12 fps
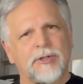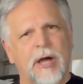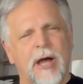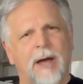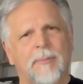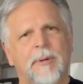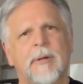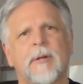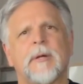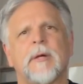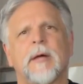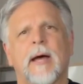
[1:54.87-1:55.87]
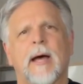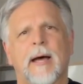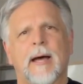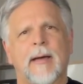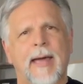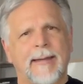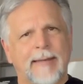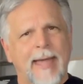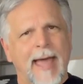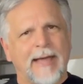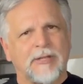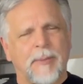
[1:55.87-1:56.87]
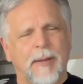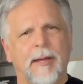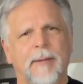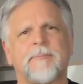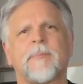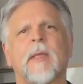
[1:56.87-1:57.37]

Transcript: top uh, and gasping.